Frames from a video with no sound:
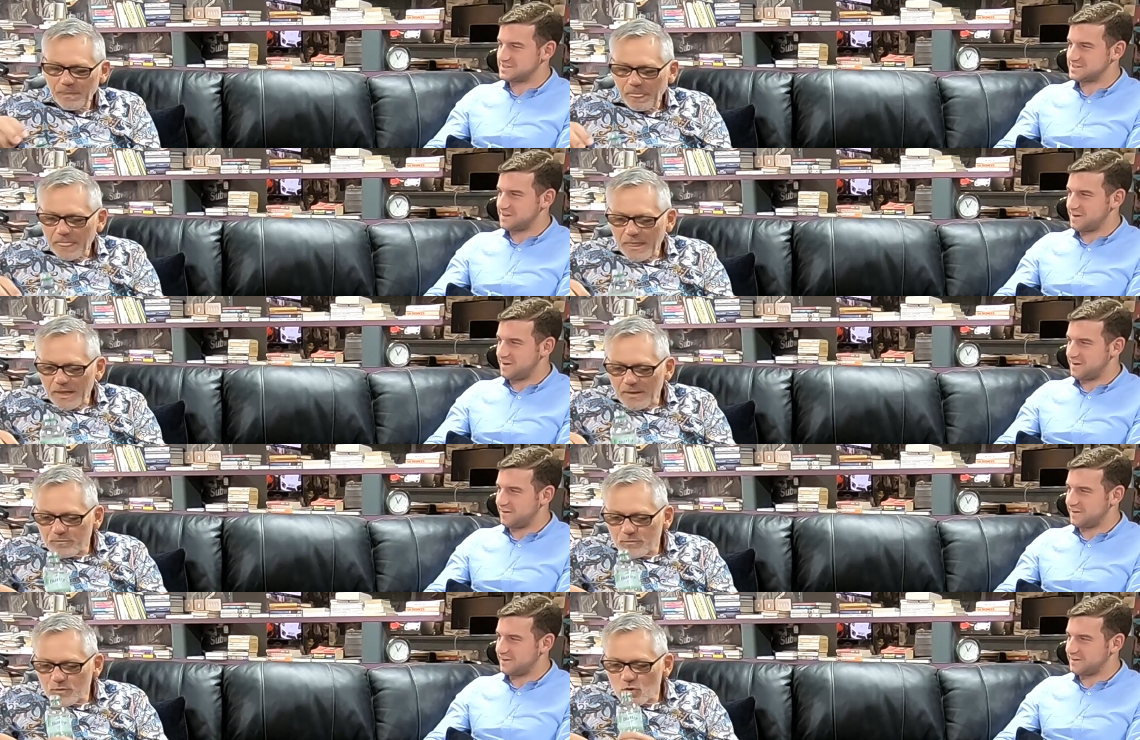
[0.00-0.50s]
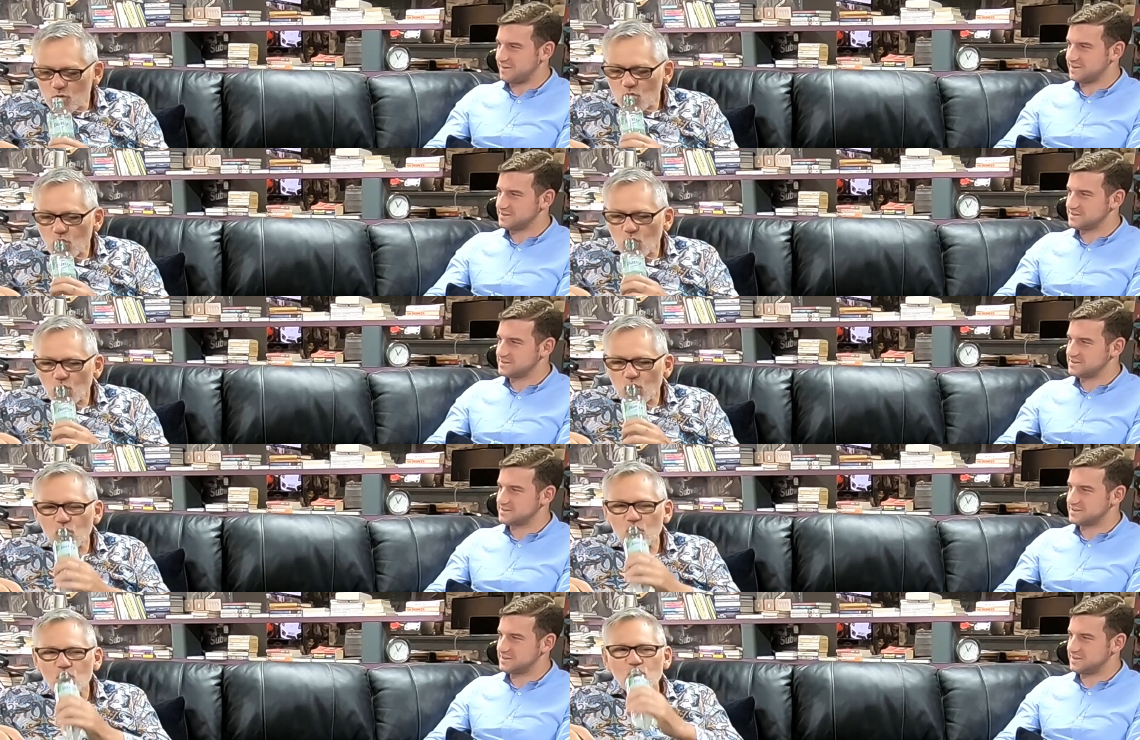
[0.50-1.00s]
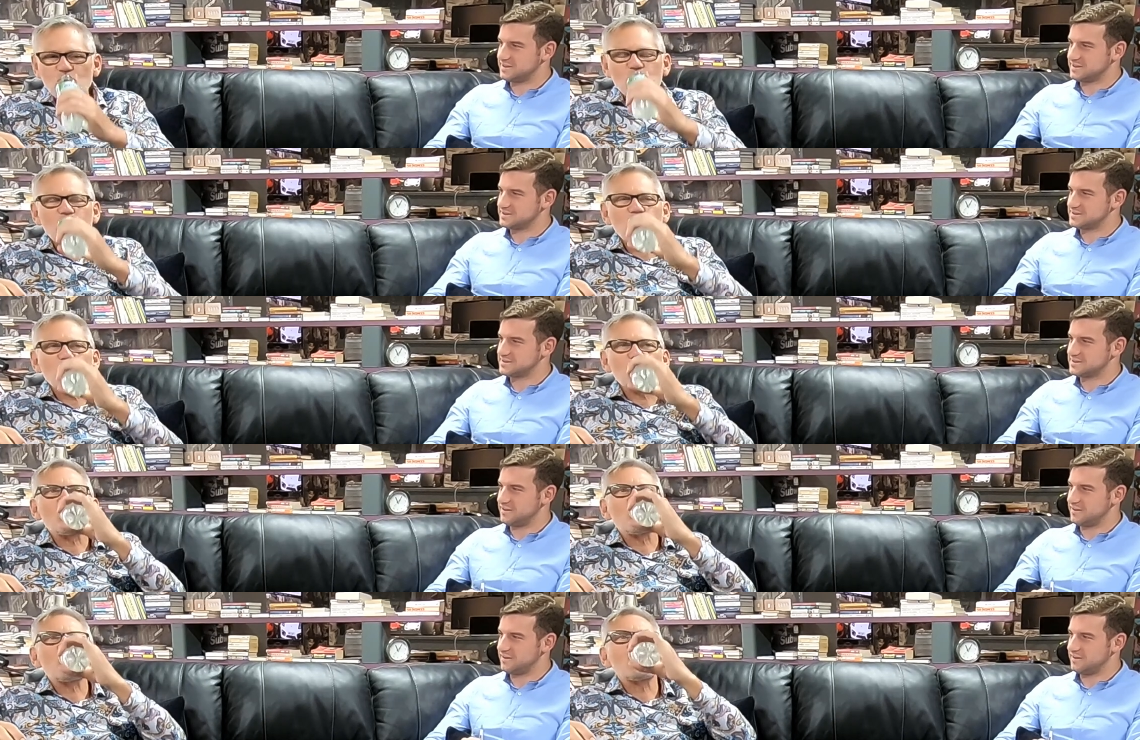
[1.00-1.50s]
Speaker 1: start in its in
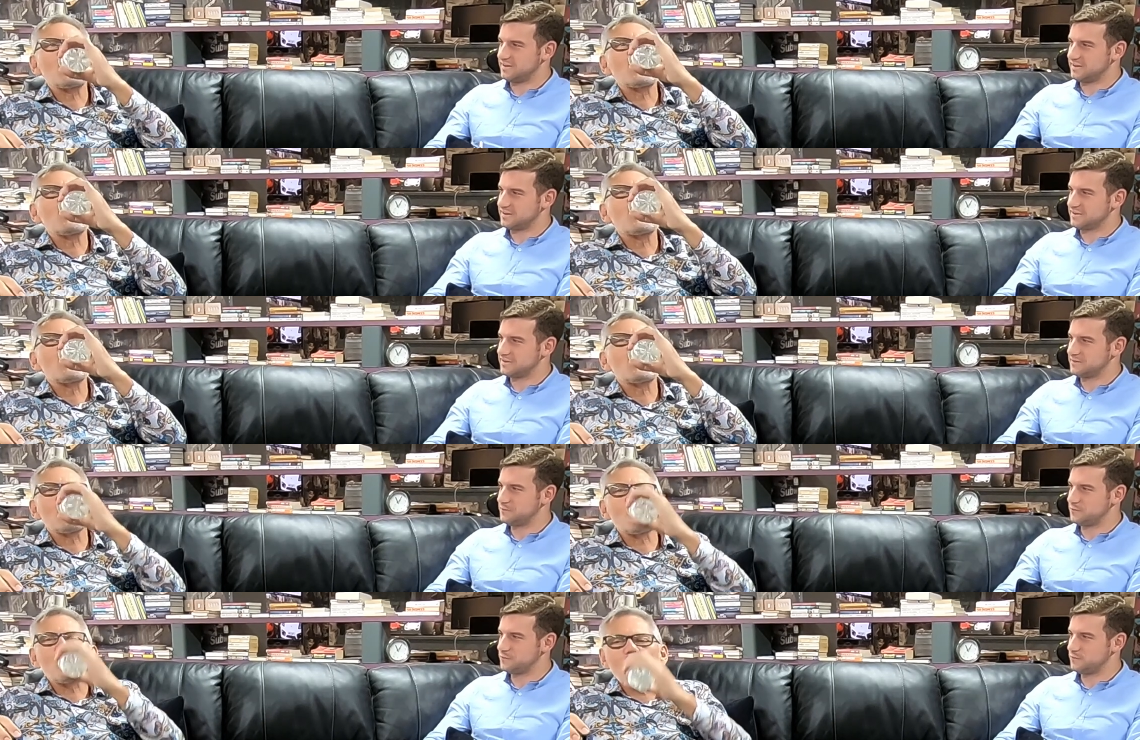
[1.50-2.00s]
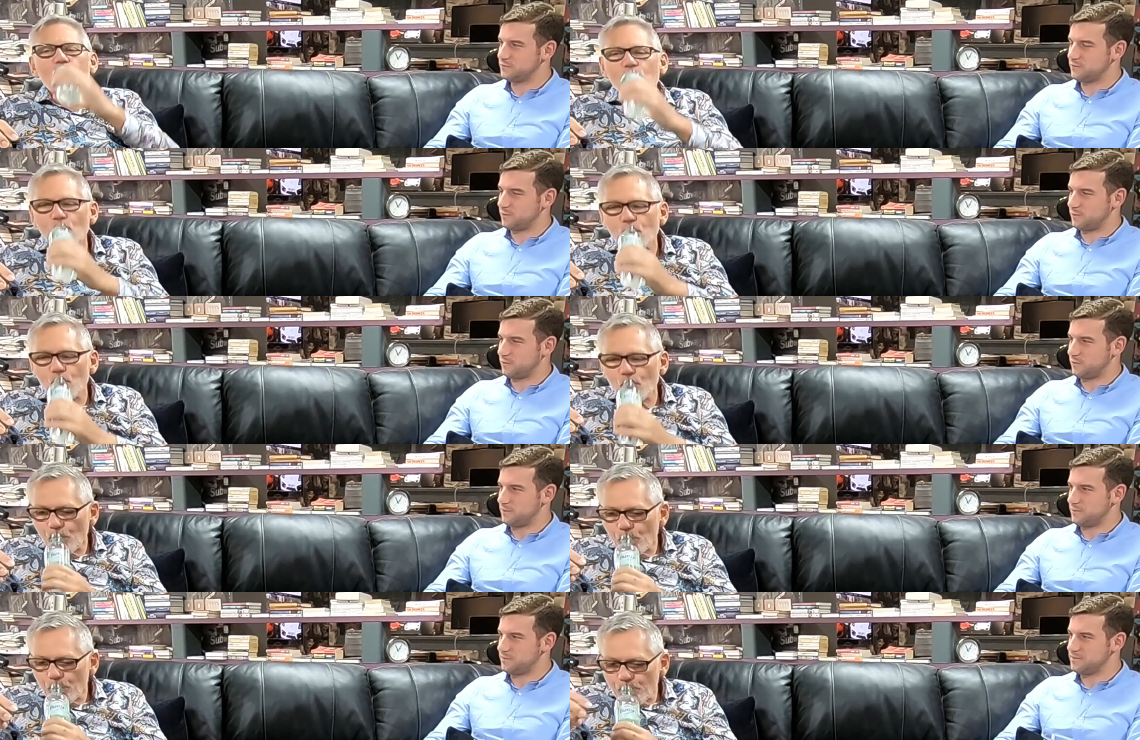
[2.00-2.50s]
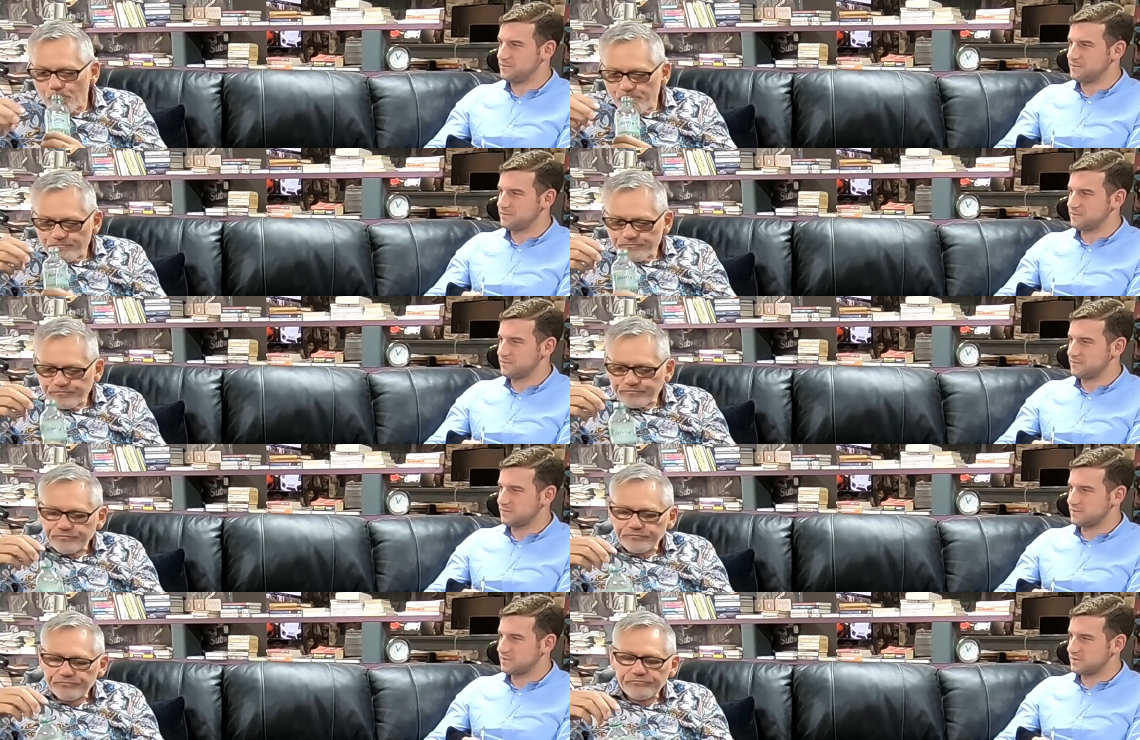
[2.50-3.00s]
its earlier form?
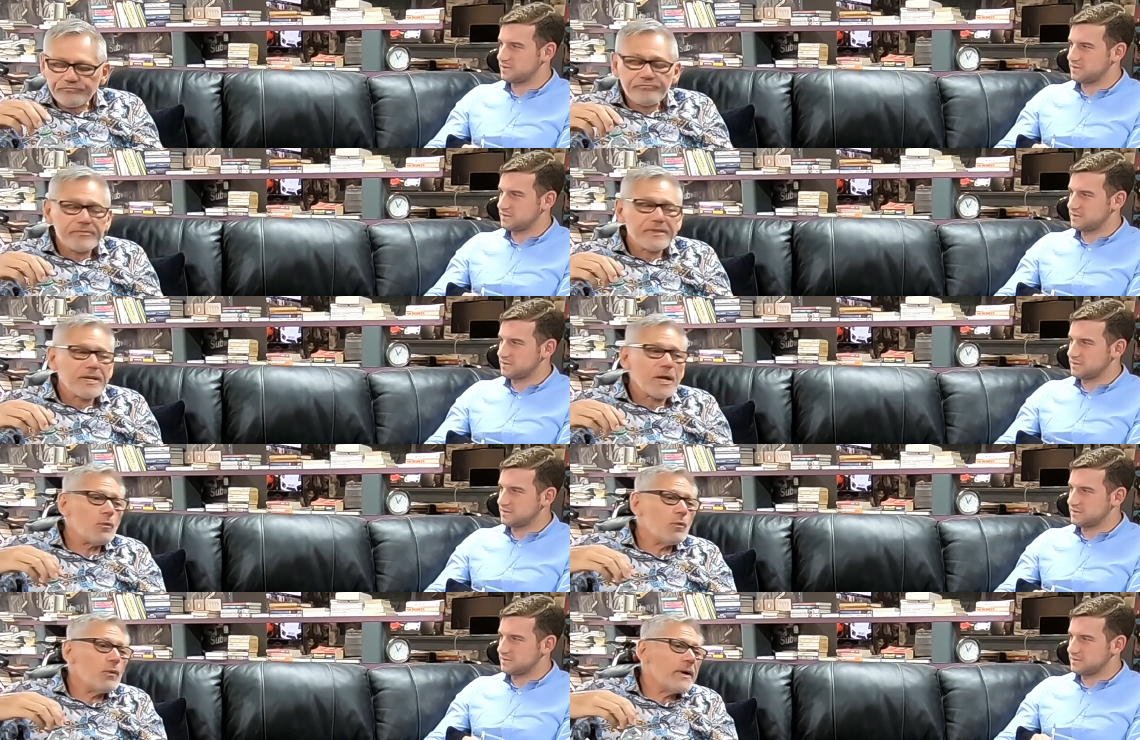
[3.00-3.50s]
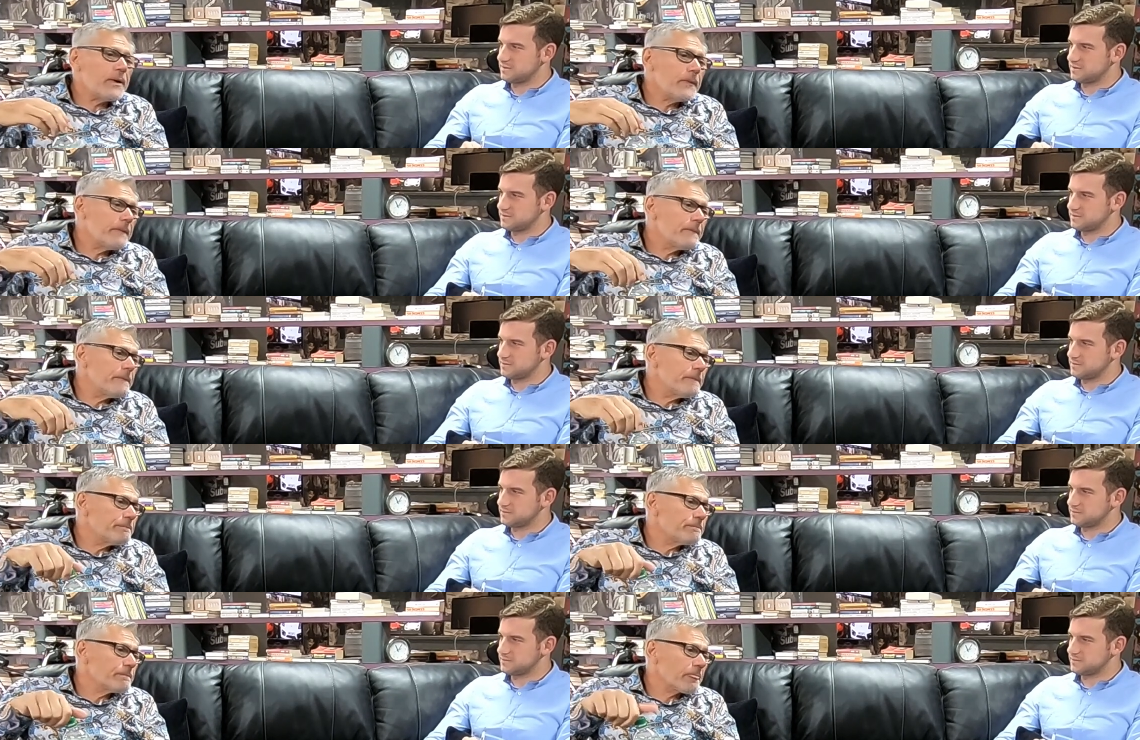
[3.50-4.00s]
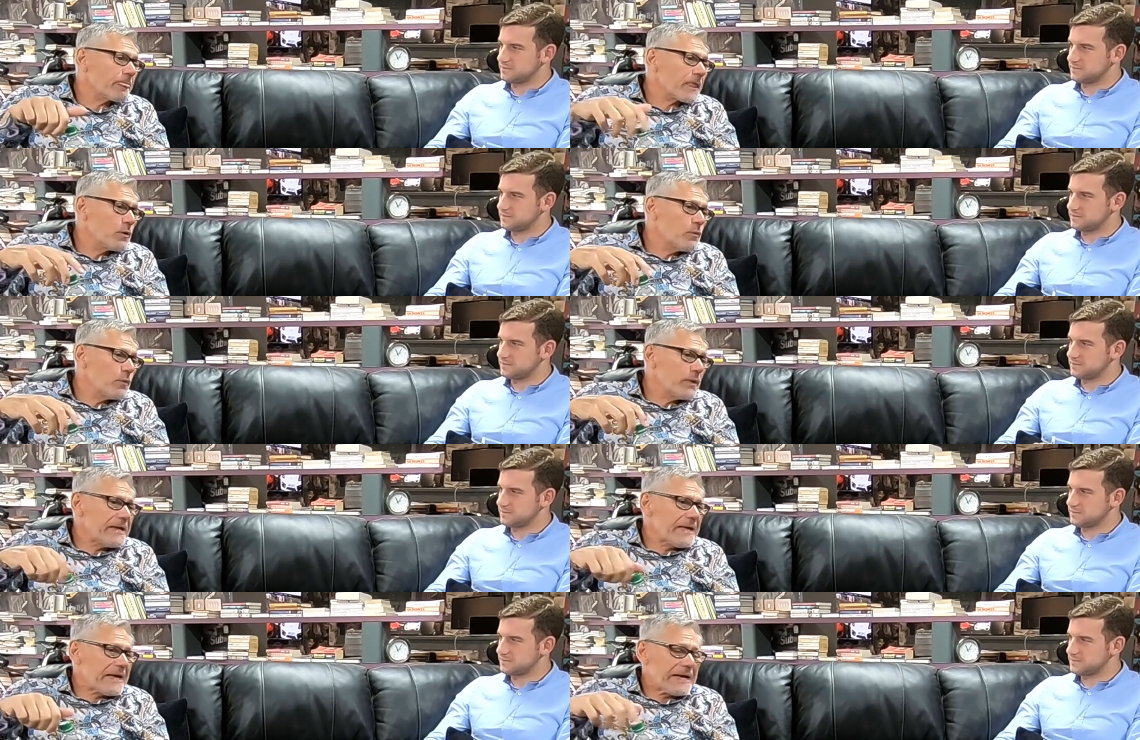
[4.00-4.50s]
Well,
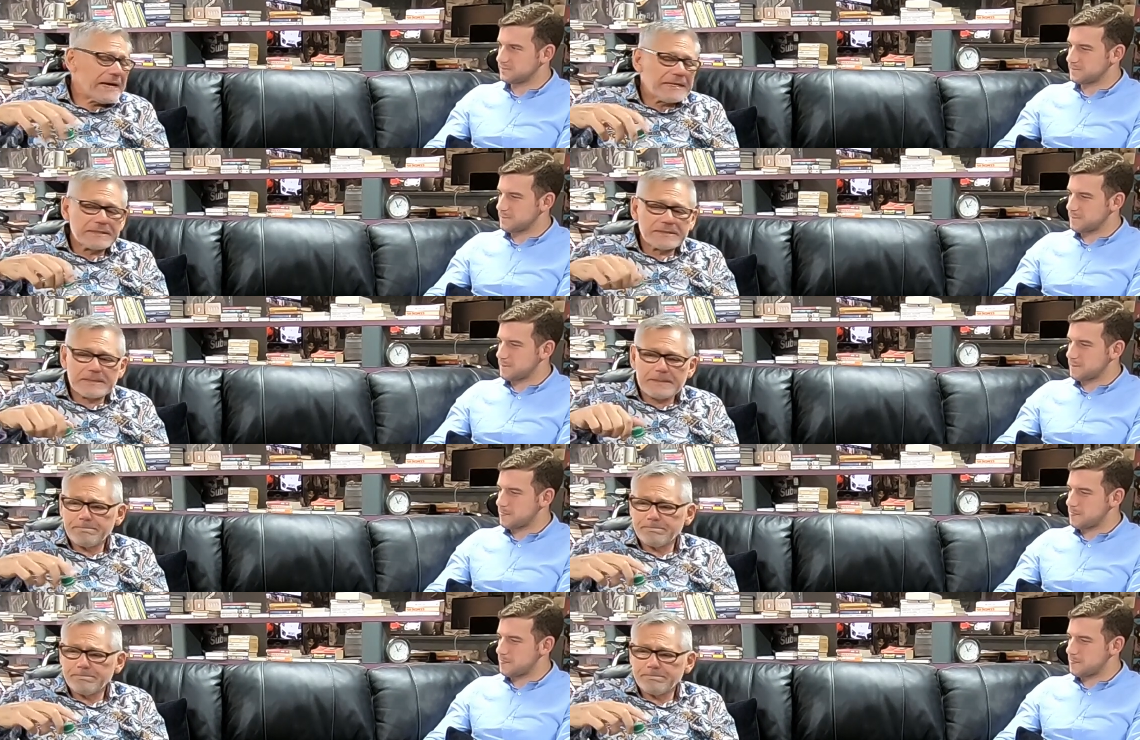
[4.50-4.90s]
we had.